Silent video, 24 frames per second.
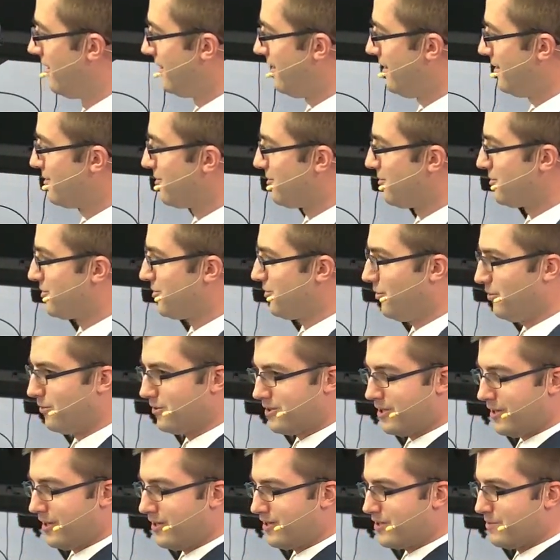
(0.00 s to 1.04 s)
And so Saul
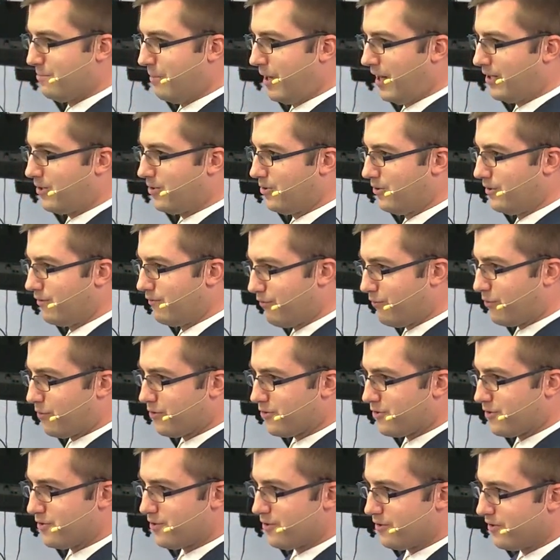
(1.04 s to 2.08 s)
takes Michal and
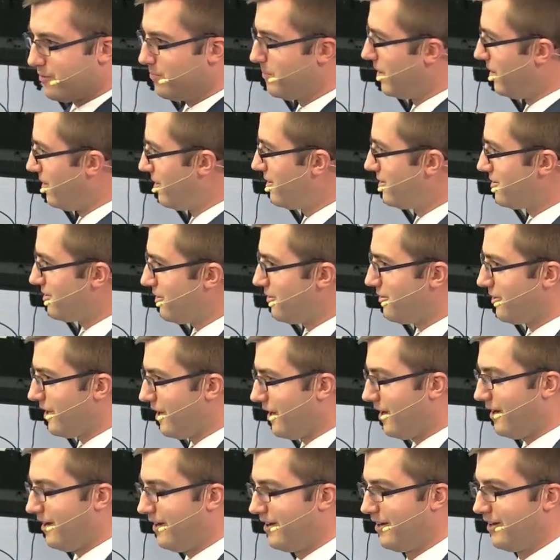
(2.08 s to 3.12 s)
forces her to marry this other
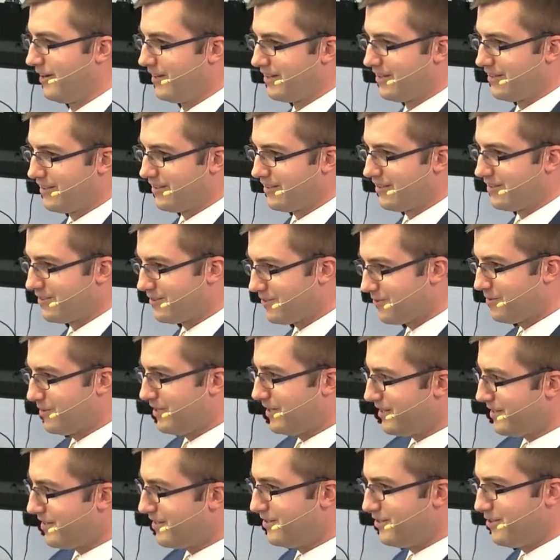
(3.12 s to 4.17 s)
guy uh, so he
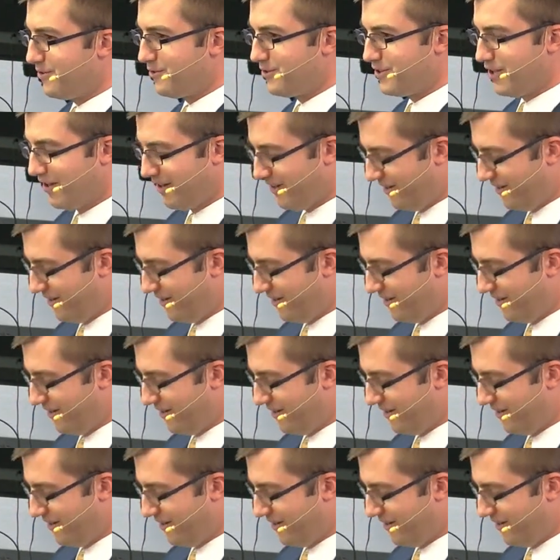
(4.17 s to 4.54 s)
can use